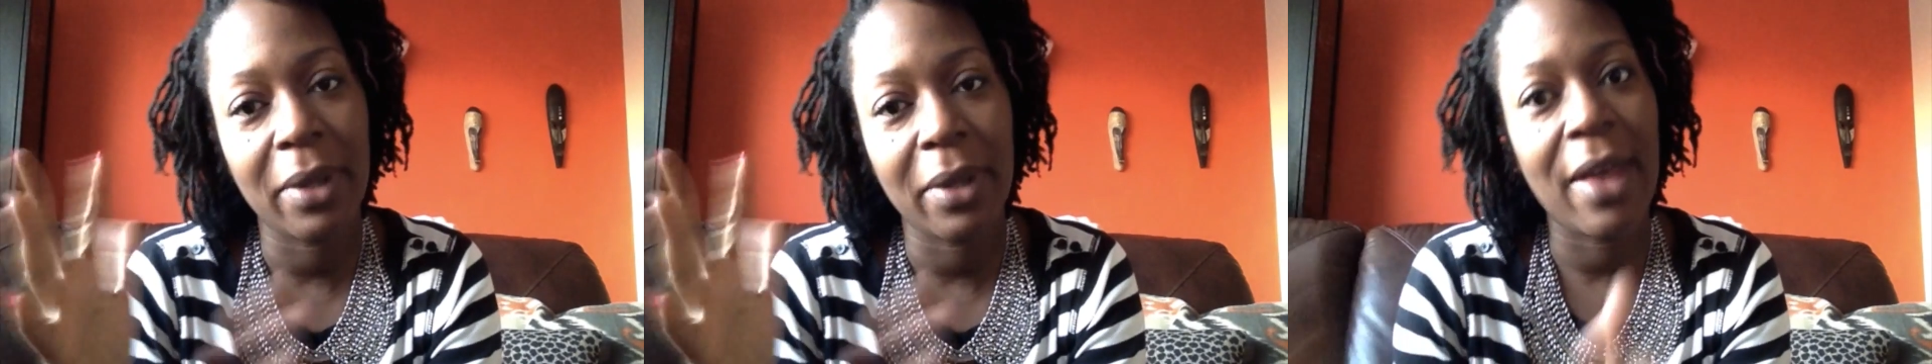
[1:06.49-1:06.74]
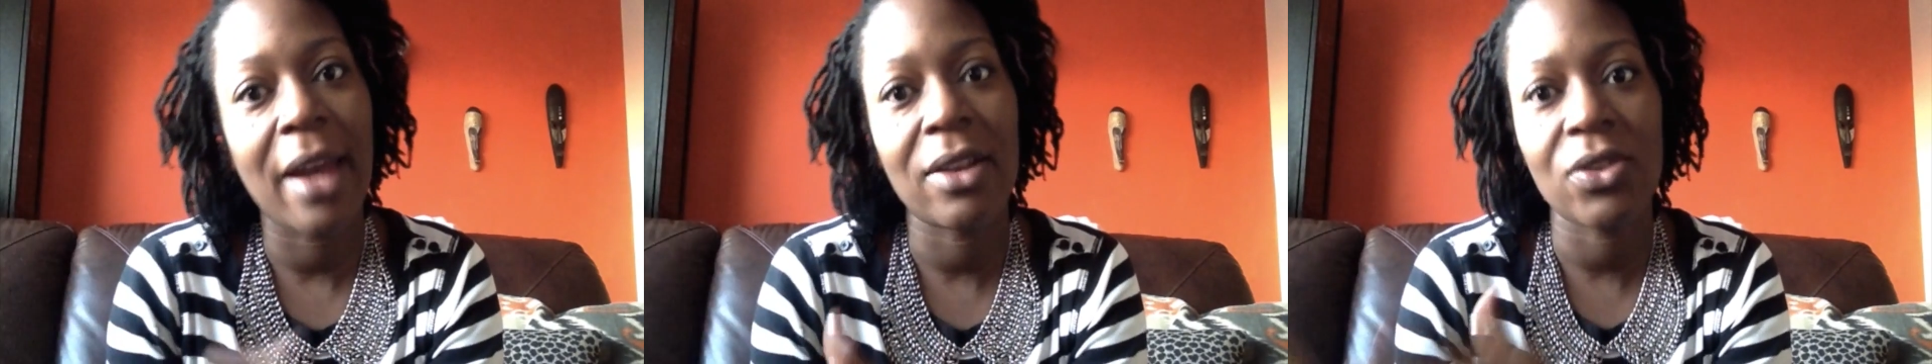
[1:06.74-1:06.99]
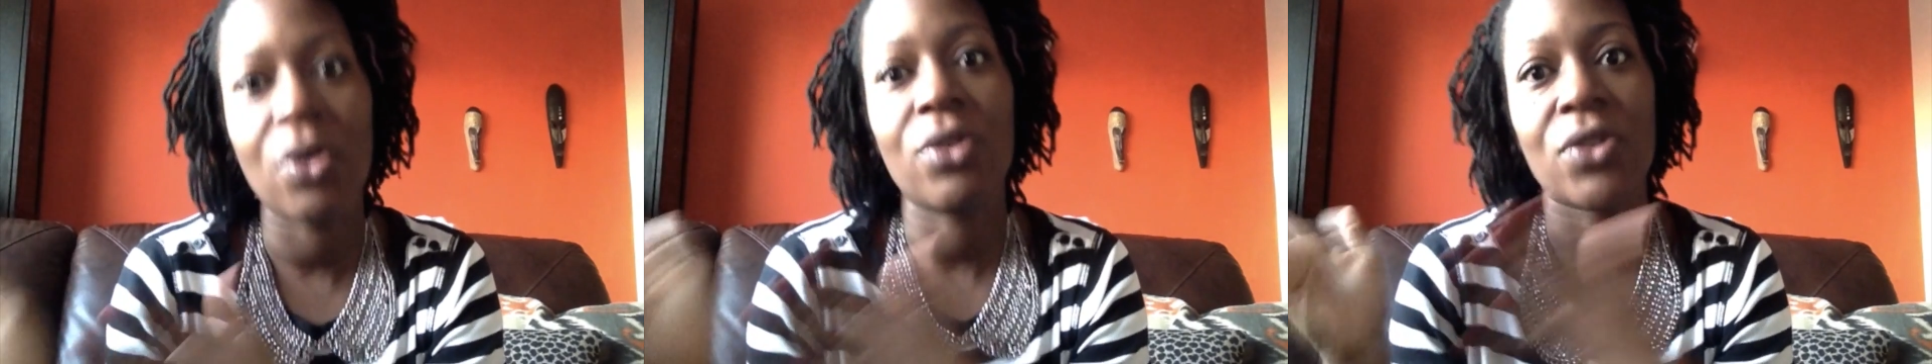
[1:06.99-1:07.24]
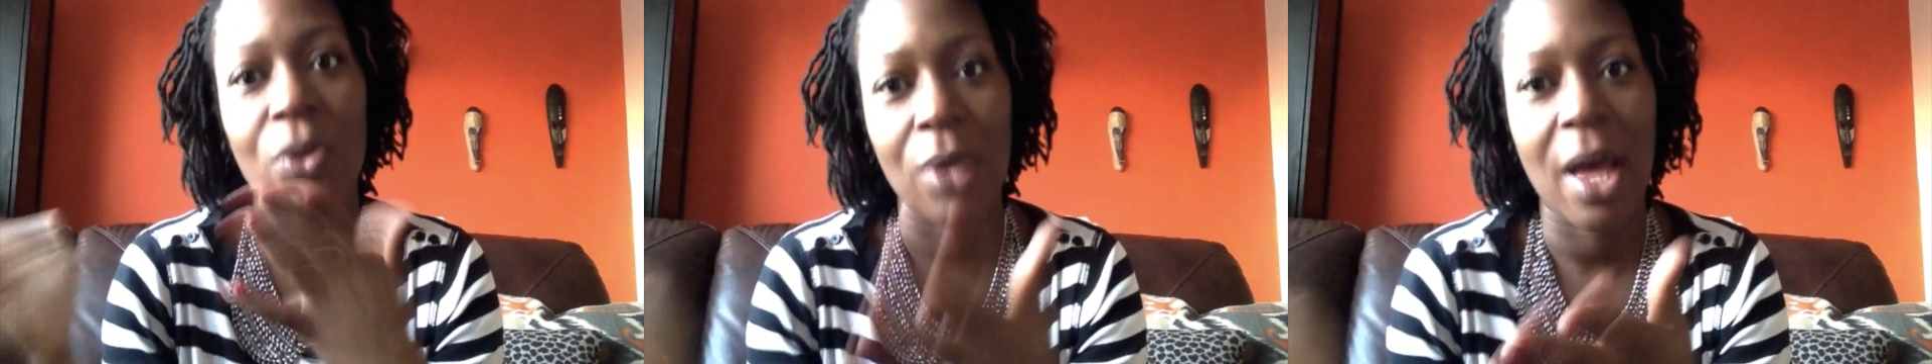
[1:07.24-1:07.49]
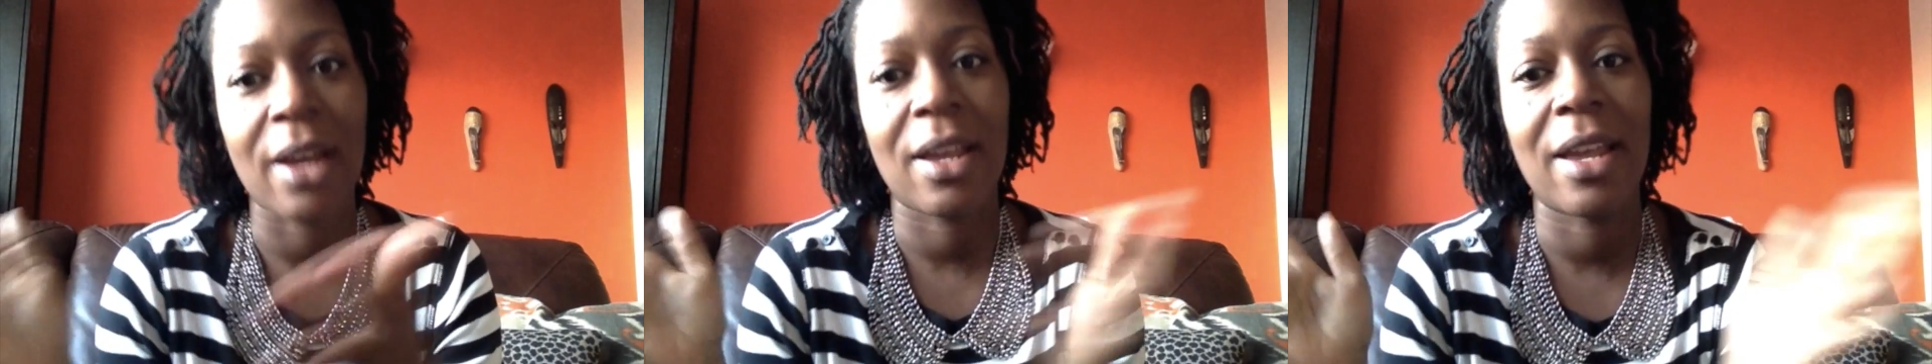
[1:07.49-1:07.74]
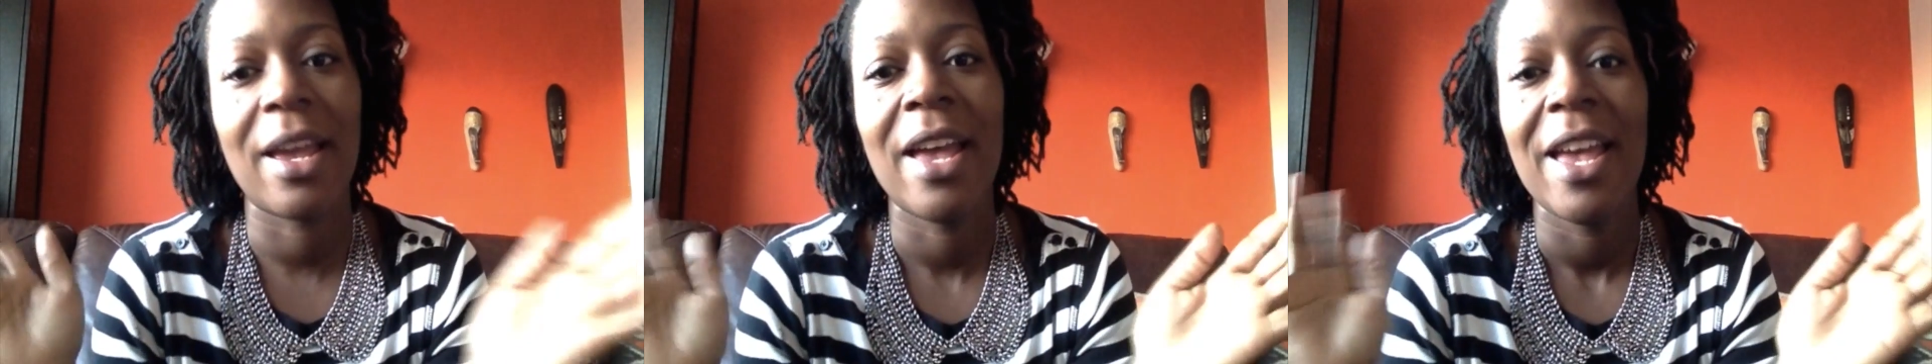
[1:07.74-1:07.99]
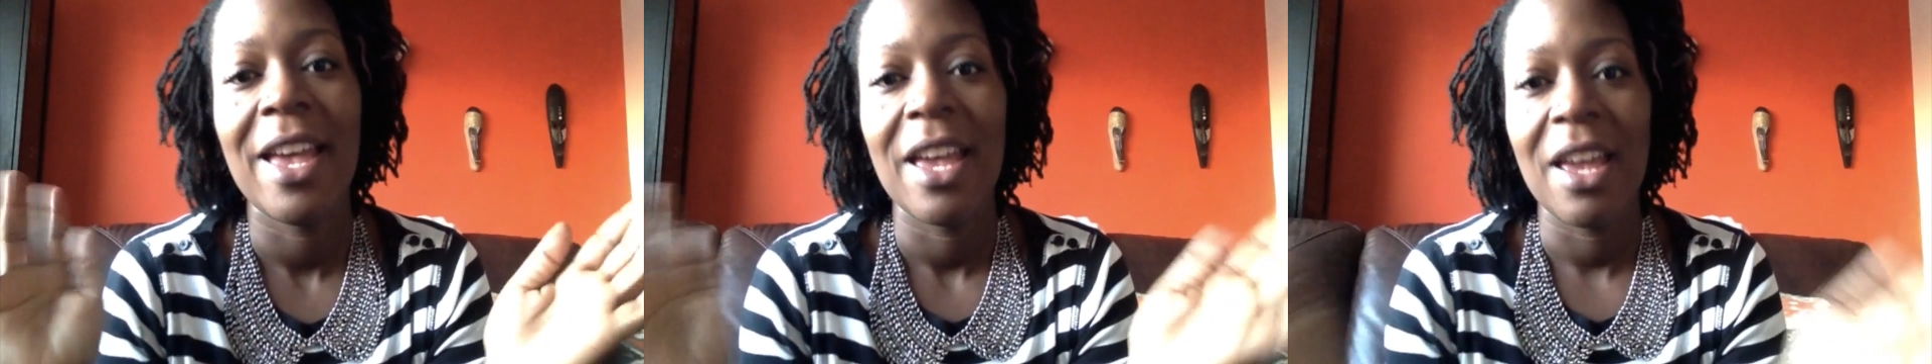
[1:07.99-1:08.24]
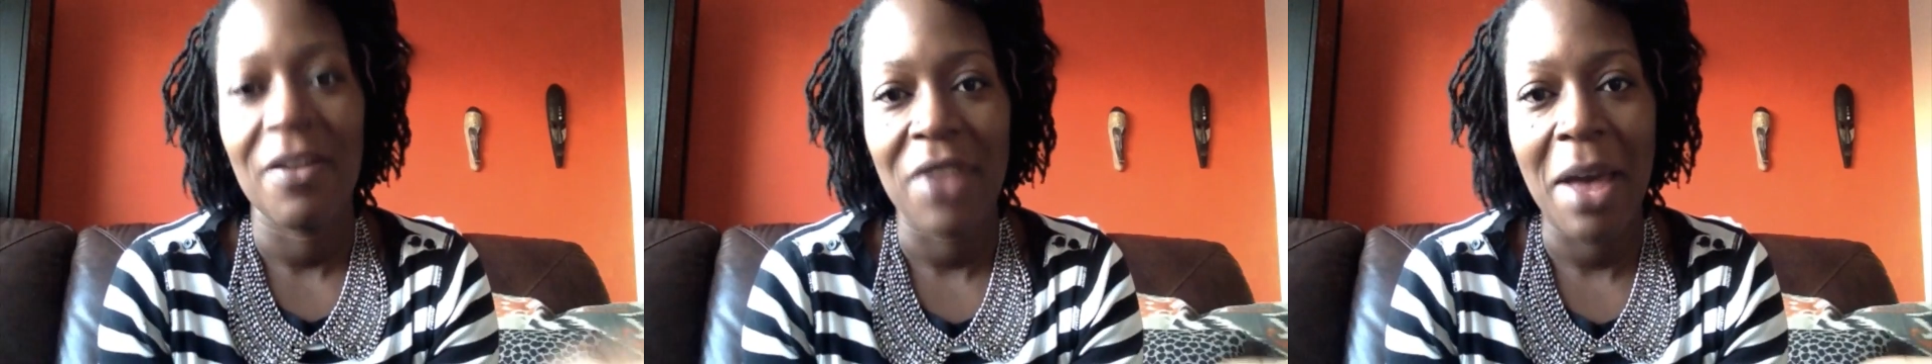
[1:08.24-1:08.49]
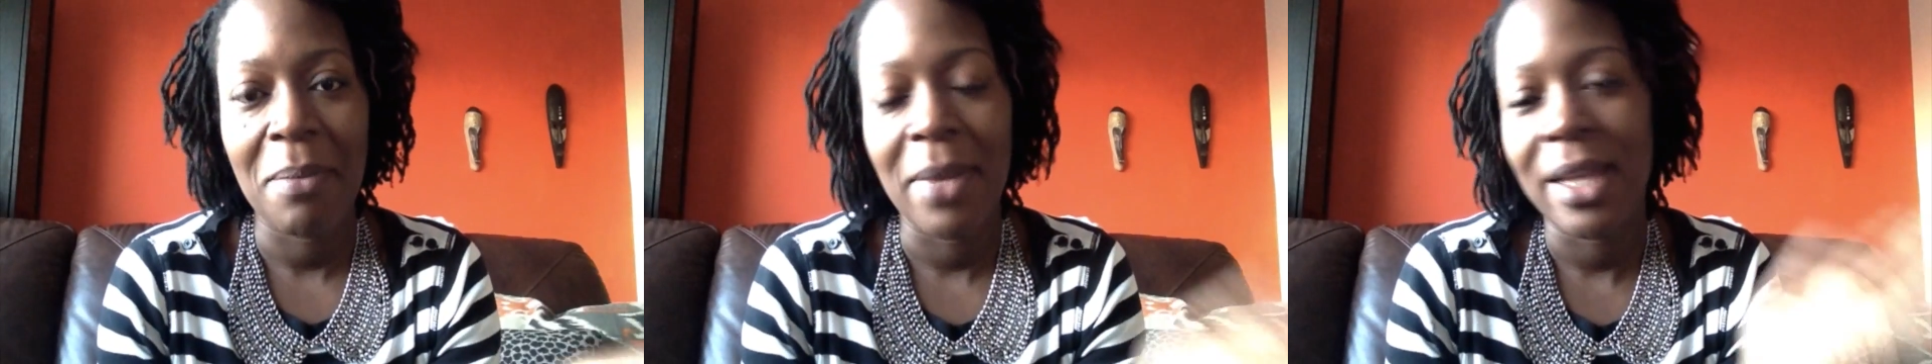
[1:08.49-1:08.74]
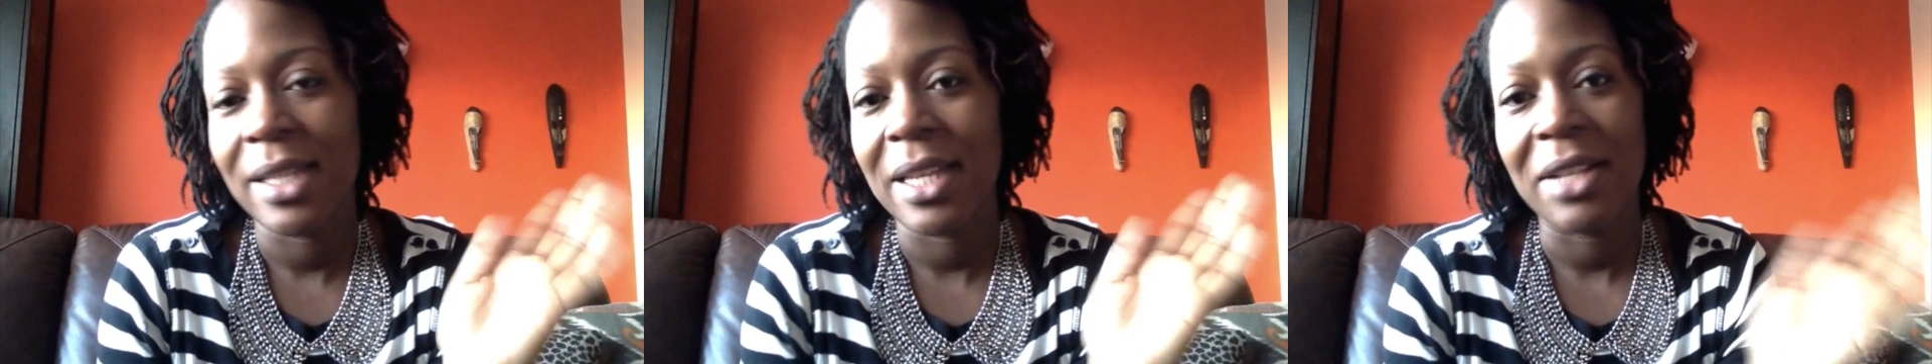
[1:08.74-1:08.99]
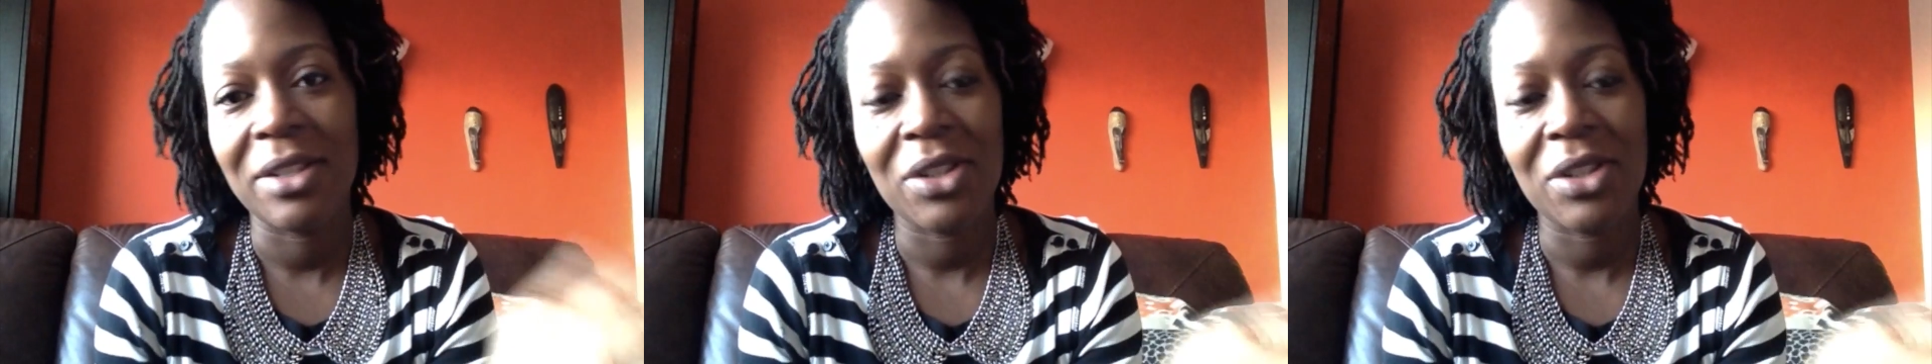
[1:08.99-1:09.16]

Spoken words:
but that is also locking, if that makes sense.